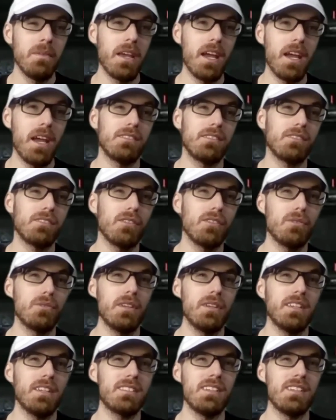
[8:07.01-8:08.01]
And so
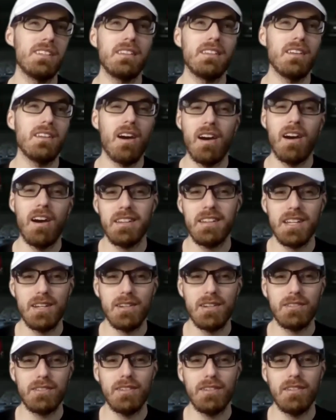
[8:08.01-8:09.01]
it's not the Han
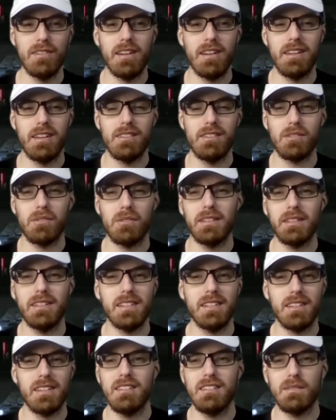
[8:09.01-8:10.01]
character, and so I
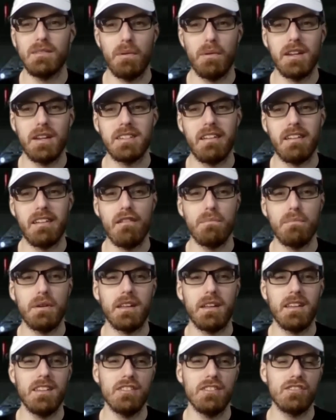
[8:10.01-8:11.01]
like that he's branching out,
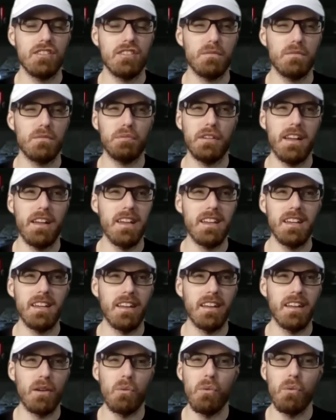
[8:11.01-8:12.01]
but he's just playing it
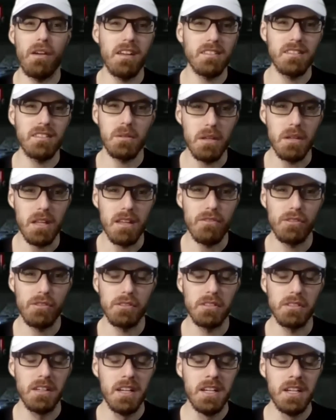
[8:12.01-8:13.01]
like way too
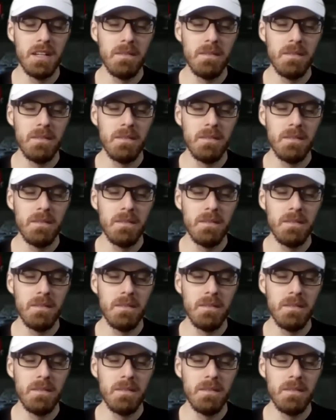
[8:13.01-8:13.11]
evil.